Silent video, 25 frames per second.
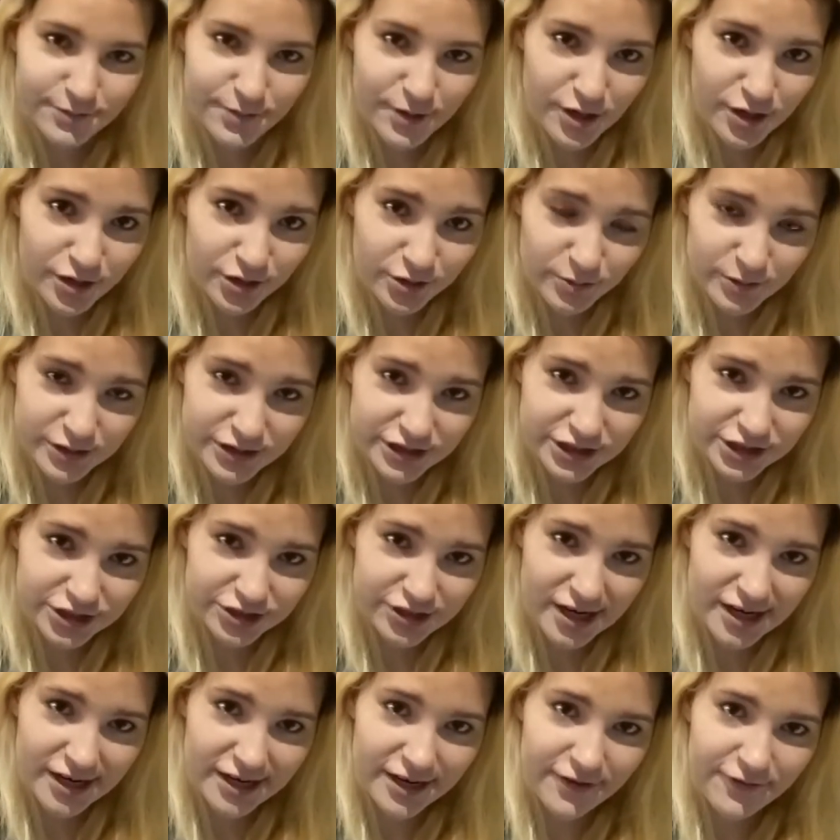from Perth, West
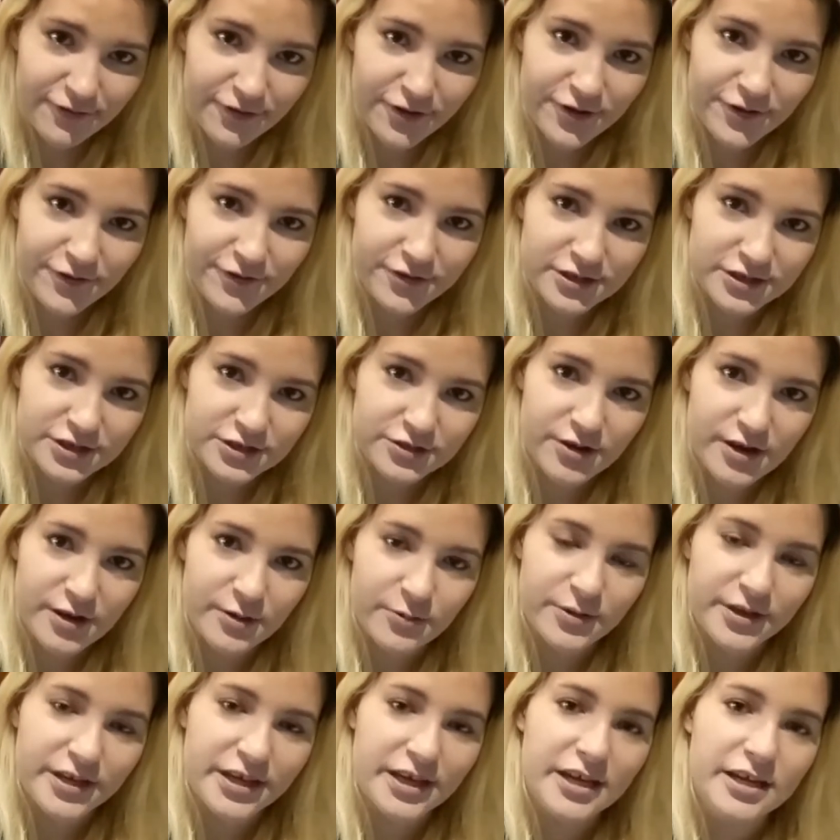Australia, flying for this
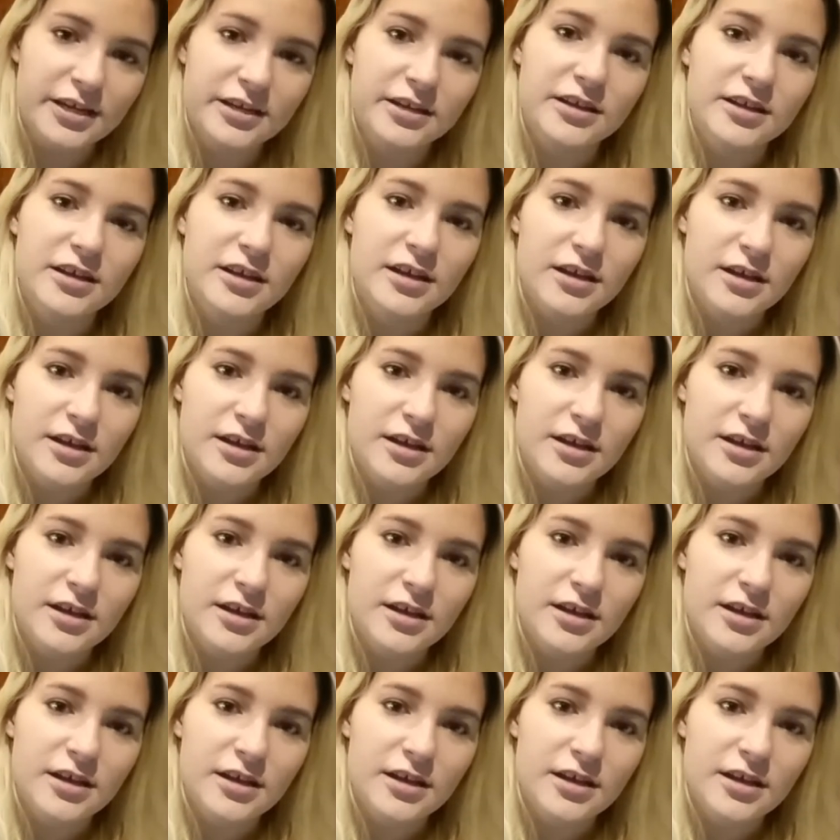great weekend.